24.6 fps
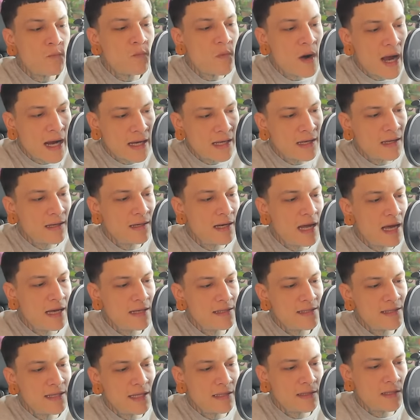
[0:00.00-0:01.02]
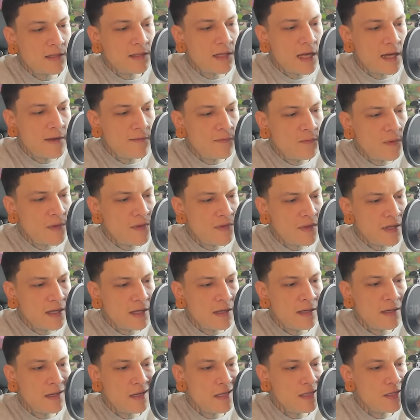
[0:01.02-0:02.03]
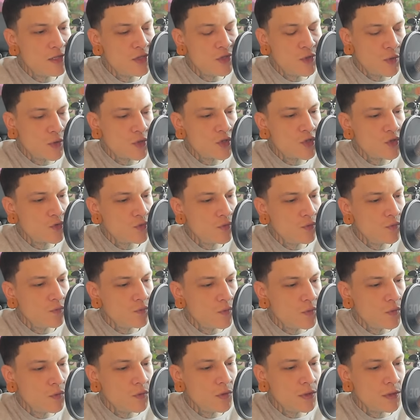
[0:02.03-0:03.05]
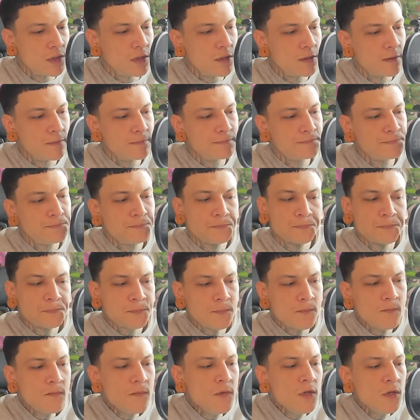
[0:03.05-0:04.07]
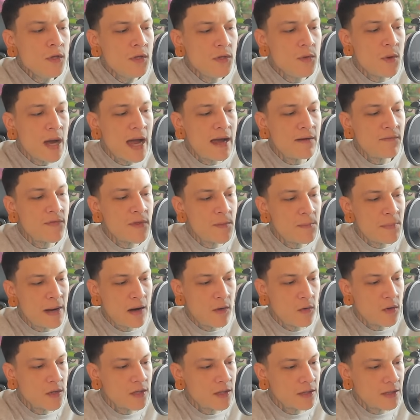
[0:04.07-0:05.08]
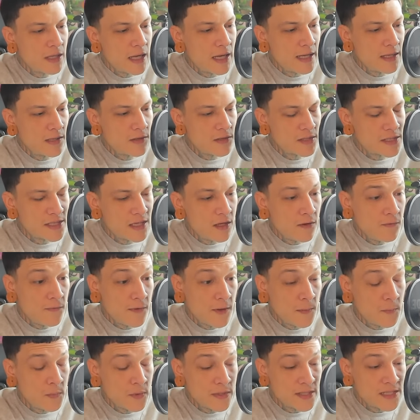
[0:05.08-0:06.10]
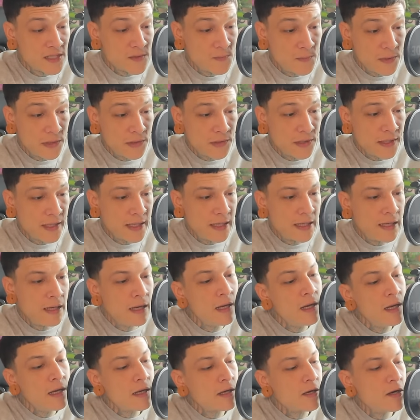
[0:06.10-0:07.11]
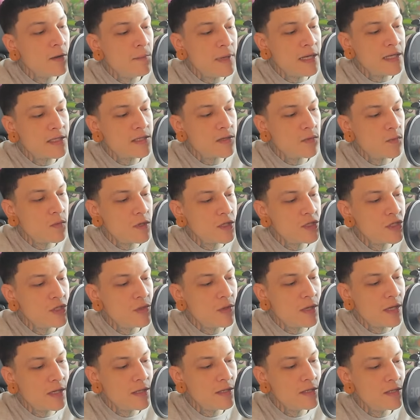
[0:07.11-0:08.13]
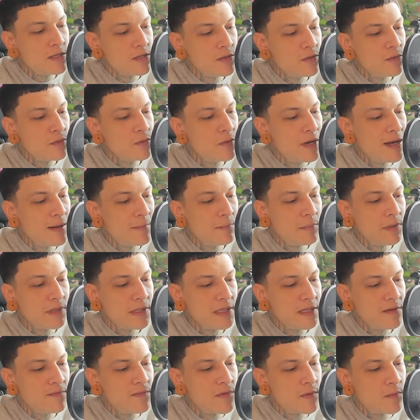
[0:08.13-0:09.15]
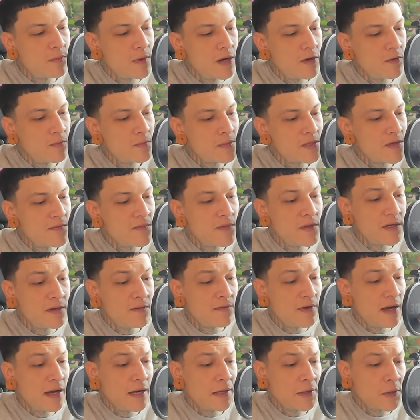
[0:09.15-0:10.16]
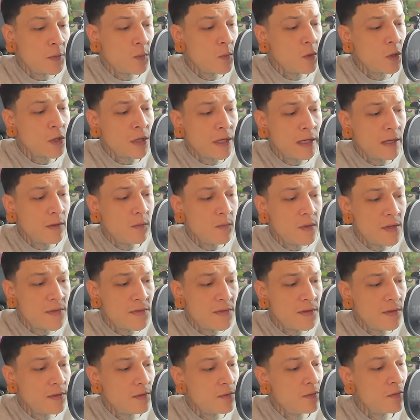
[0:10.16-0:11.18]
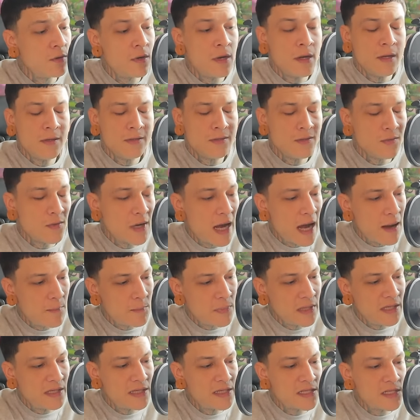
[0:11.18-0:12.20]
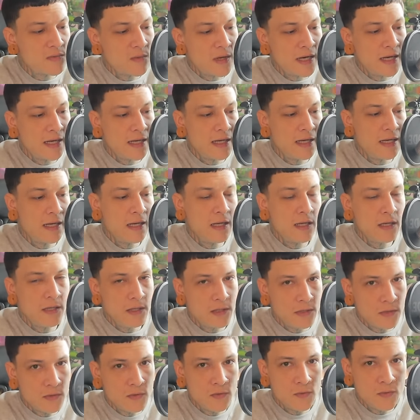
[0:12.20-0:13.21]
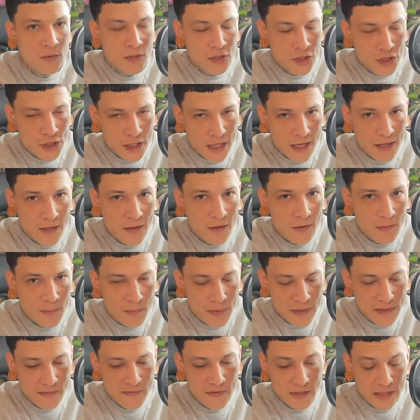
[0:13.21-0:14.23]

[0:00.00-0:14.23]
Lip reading: Recognize that the life within is your true ruler. You have the power to light yourself up with spirit. Commit to what you can do and believe the realms of the divine are working with you. Do not be dissuaded. You shall be